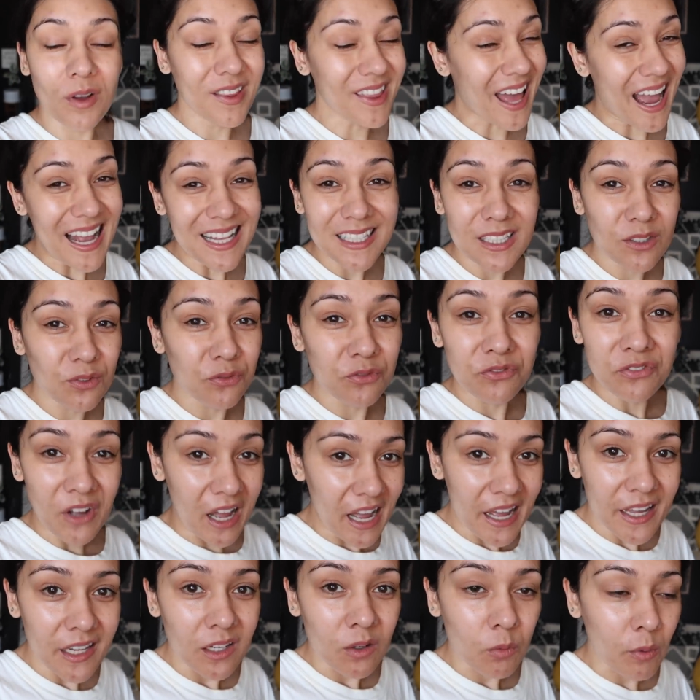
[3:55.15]
we're, that's
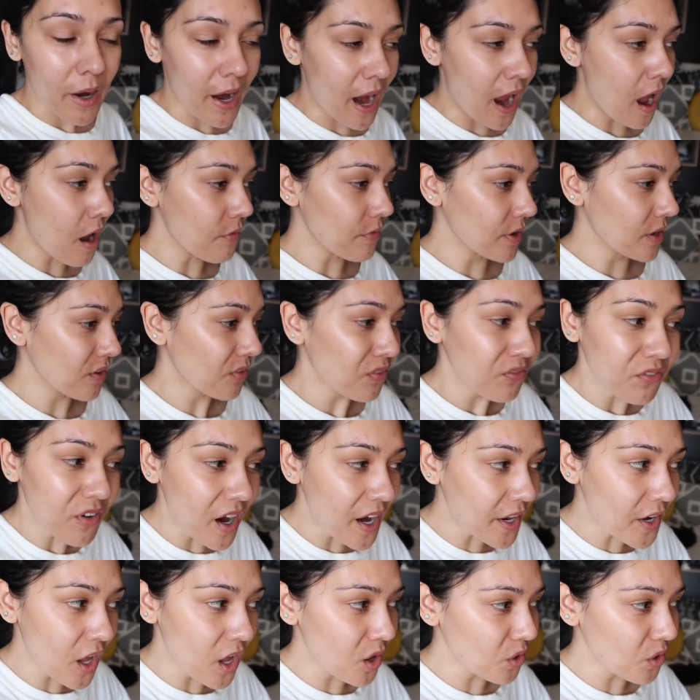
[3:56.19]
fun. We're having fun